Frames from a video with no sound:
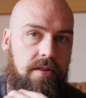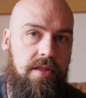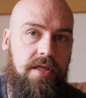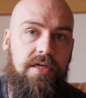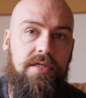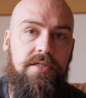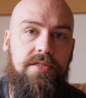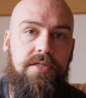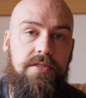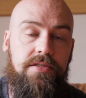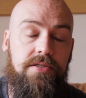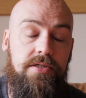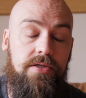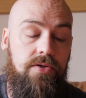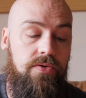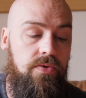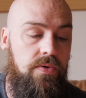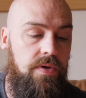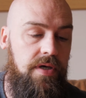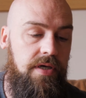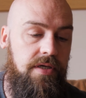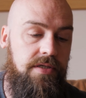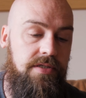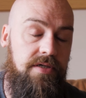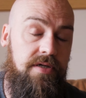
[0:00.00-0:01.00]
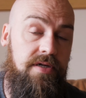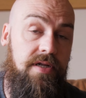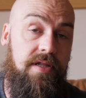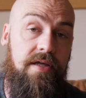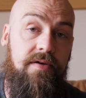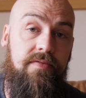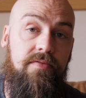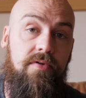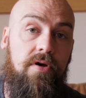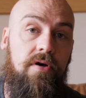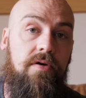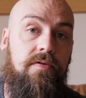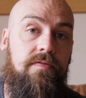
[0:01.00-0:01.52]
This is a new heater that
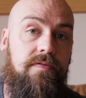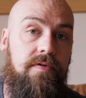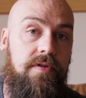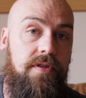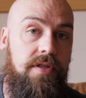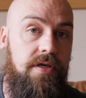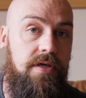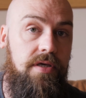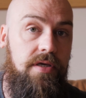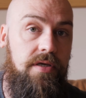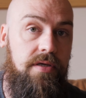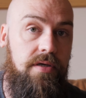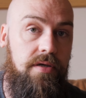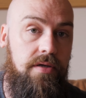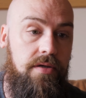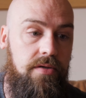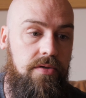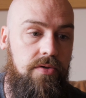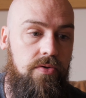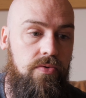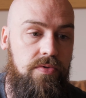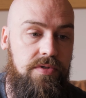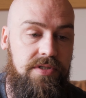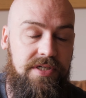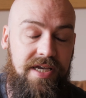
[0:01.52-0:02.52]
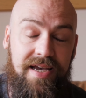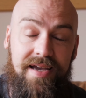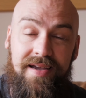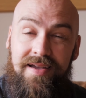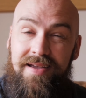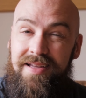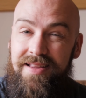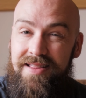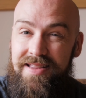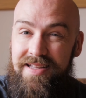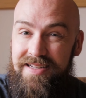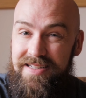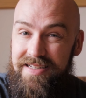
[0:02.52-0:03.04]
I've got for the new
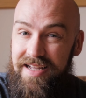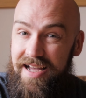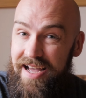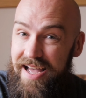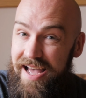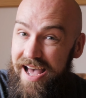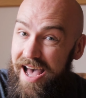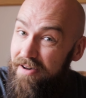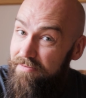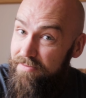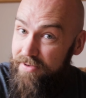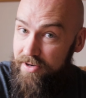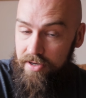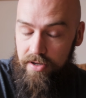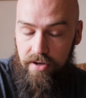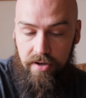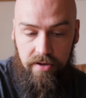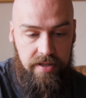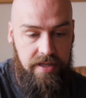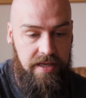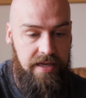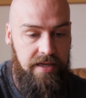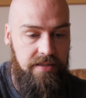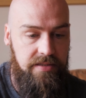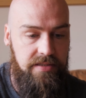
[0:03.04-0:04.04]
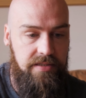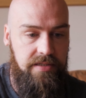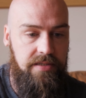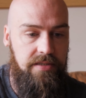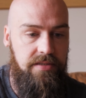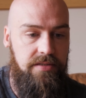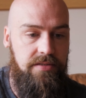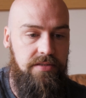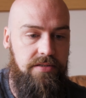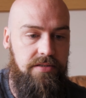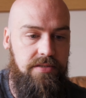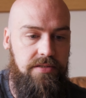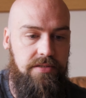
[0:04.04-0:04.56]
tank that I haven't got yet.
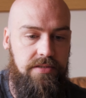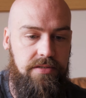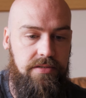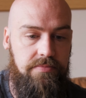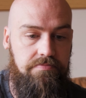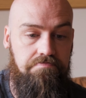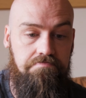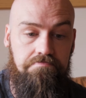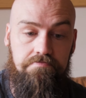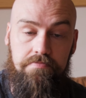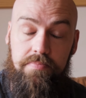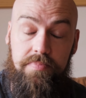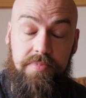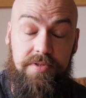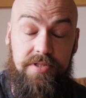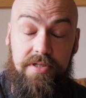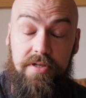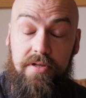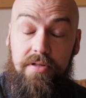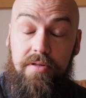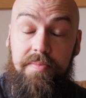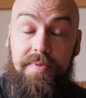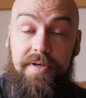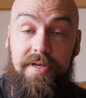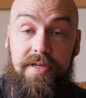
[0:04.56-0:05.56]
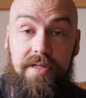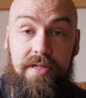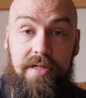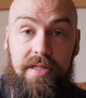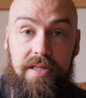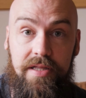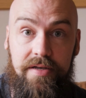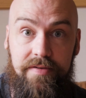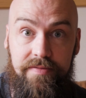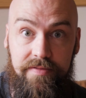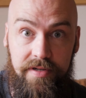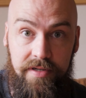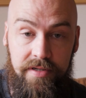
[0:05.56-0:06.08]
It's still being
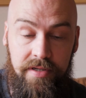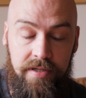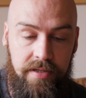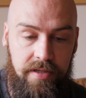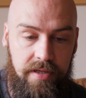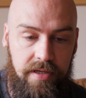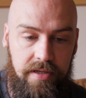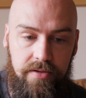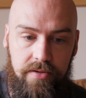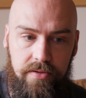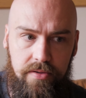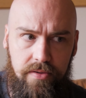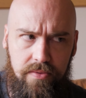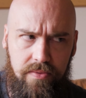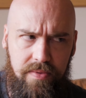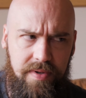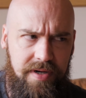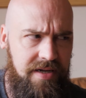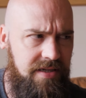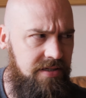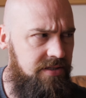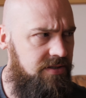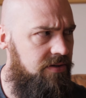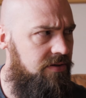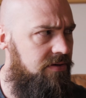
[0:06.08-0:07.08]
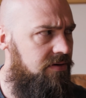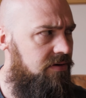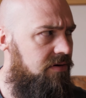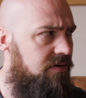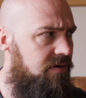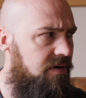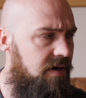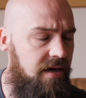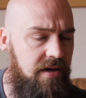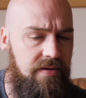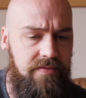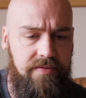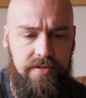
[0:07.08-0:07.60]
delivered. I don't know when it's going to
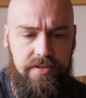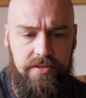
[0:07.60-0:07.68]
arrive.